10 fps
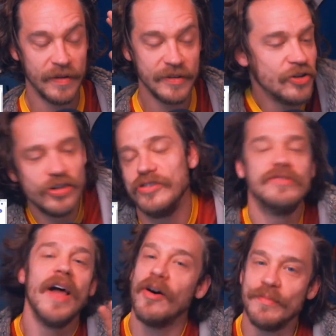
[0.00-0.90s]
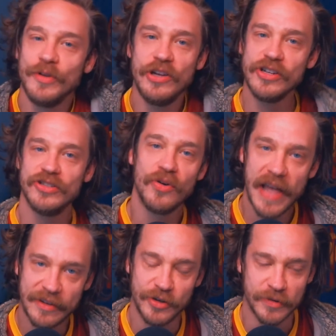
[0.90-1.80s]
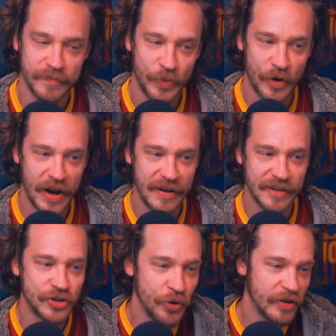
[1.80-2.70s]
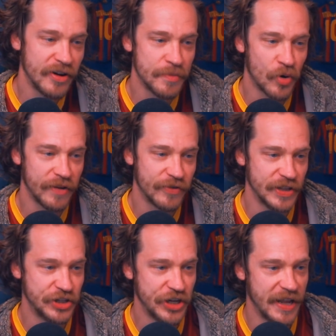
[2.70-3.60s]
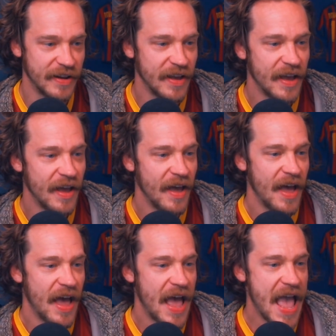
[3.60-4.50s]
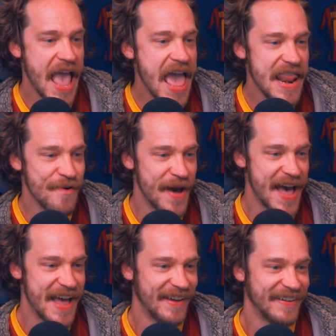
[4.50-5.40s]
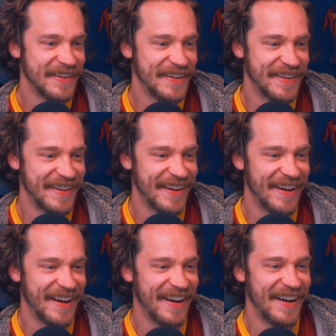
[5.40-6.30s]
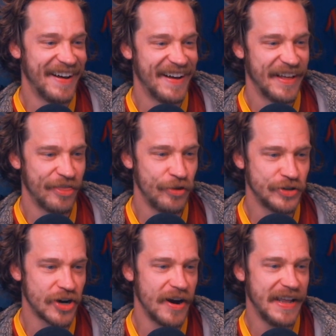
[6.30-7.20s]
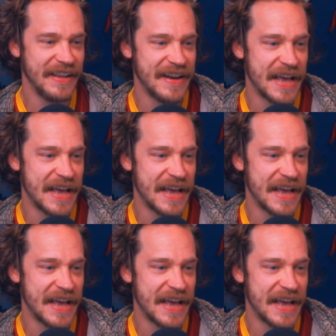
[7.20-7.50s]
you just don't get to, all right? It's too early in the morning for this shit. Anyway, Thushar, Indian